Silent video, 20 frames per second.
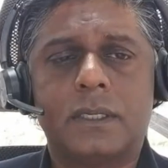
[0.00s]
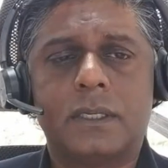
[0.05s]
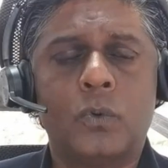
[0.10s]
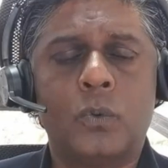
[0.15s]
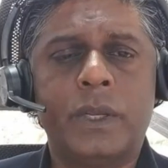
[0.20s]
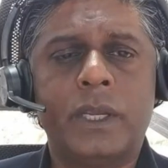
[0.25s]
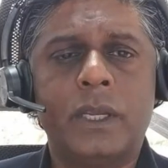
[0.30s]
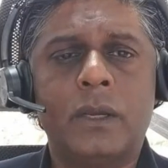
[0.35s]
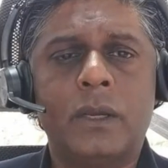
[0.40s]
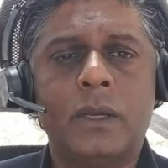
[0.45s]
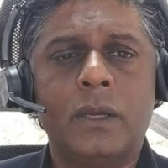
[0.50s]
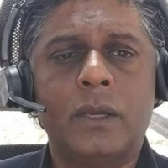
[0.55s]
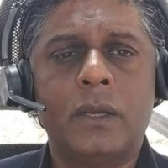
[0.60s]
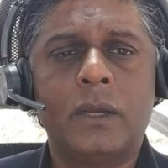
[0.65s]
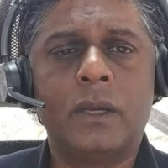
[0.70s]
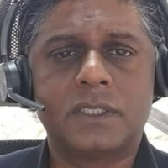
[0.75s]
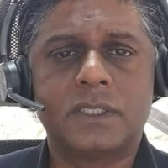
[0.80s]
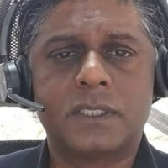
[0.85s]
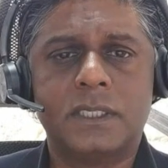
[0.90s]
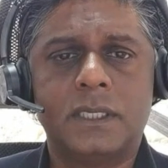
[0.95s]
we hope
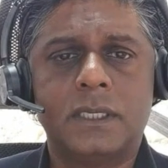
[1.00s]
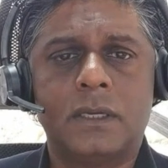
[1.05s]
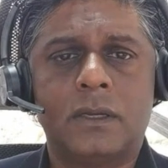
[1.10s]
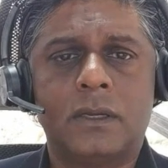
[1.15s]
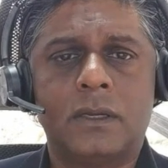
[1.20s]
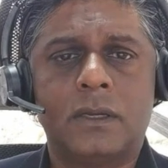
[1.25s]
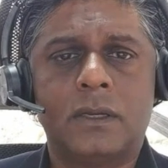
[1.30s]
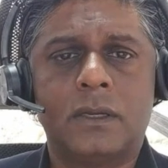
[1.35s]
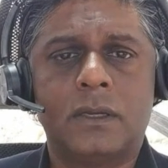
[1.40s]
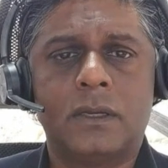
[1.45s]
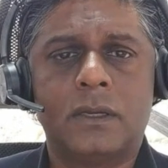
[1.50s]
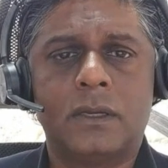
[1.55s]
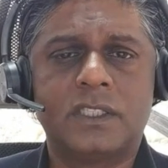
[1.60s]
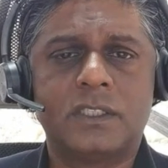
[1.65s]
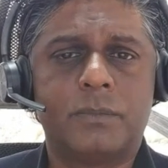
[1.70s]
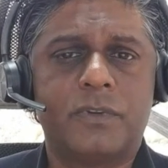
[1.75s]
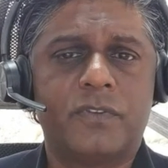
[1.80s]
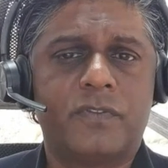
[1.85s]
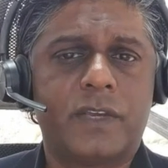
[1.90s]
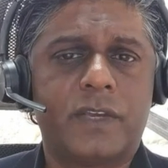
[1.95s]
to see a lot more in
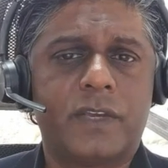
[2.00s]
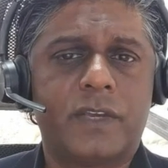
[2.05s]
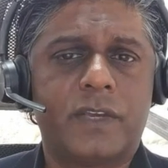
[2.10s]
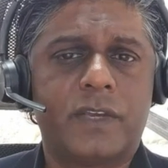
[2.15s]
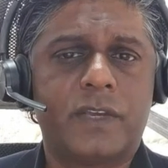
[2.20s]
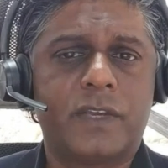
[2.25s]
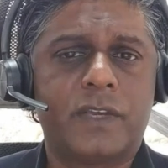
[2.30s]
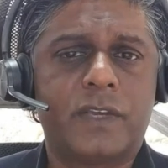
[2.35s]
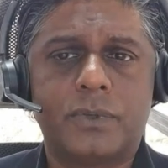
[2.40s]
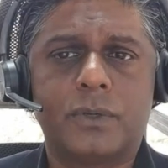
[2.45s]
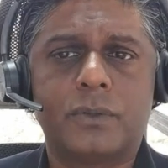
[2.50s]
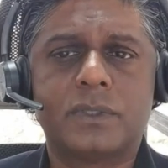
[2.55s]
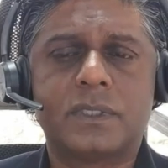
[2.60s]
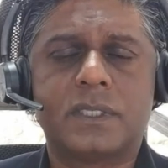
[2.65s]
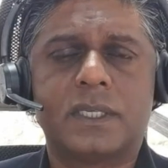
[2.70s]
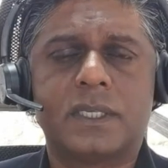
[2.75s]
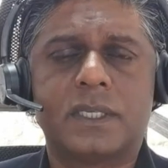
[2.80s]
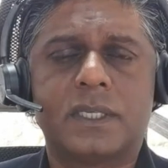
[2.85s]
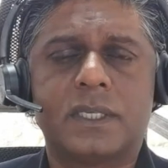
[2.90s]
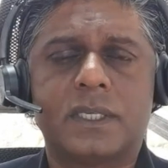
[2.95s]
simplification of
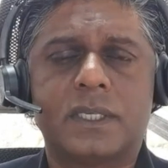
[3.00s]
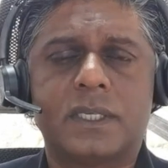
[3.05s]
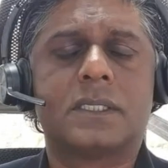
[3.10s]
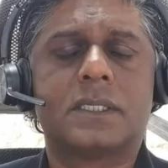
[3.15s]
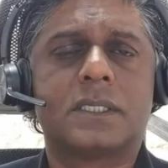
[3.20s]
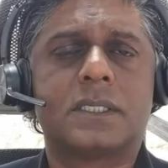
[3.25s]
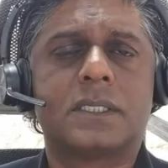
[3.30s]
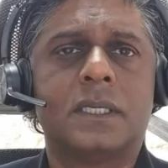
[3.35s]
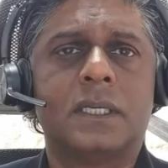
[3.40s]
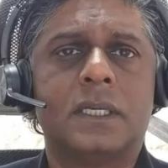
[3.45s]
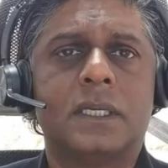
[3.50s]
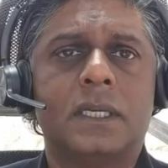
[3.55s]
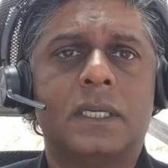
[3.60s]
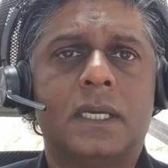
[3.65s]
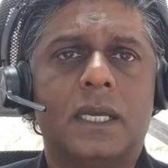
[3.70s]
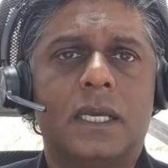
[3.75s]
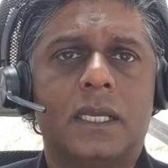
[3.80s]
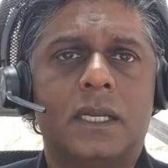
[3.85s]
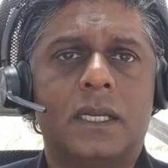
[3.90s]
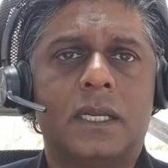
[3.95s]
processes,
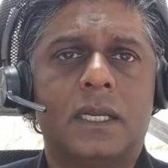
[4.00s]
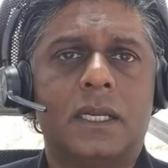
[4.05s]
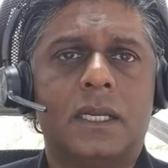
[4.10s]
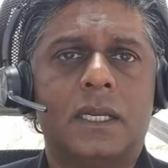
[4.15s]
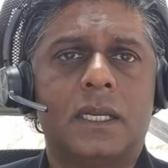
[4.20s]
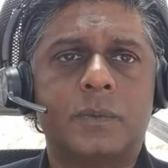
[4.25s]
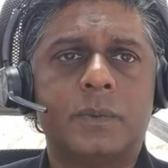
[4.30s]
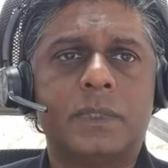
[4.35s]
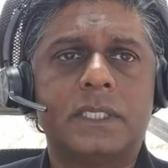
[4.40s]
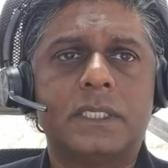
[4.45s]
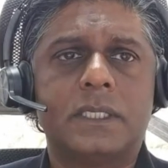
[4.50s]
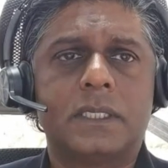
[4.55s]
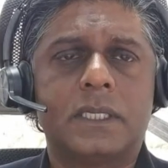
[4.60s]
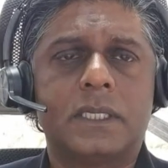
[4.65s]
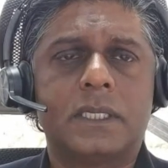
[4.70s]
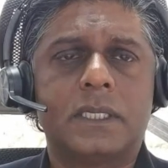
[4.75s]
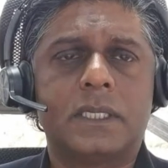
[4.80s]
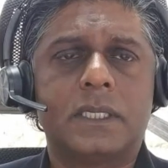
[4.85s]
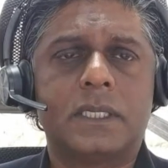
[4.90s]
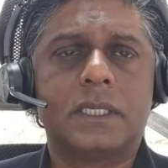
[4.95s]
enhancement in
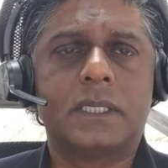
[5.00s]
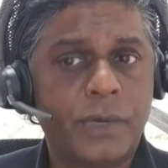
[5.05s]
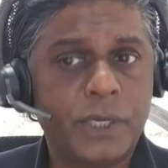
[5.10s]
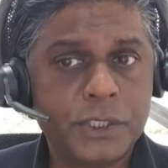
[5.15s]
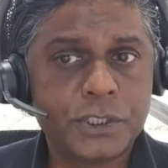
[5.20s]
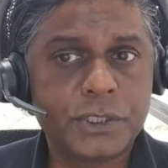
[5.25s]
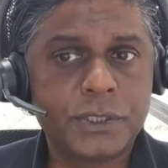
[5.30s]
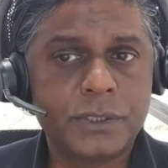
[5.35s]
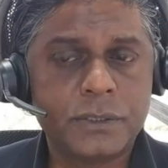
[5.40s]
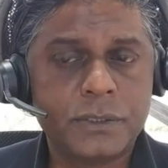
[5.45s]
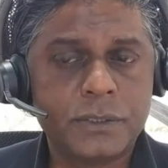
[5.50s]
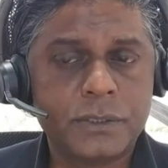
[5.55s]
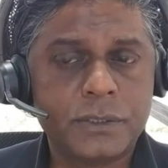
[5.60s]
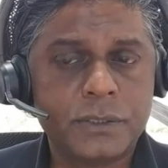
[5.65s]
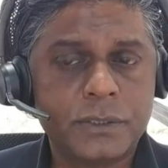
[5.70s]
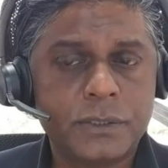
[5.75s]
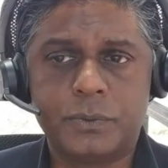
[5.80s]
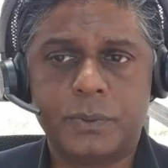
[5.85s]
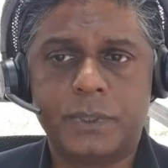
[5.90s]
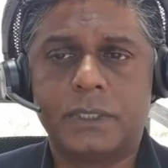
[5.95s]
collaboration
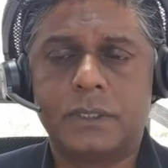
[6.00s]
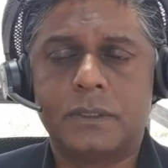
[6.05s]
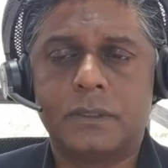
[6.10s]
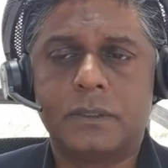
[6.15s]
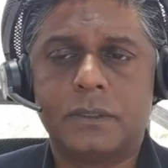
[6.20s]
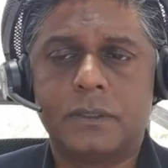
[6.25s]
between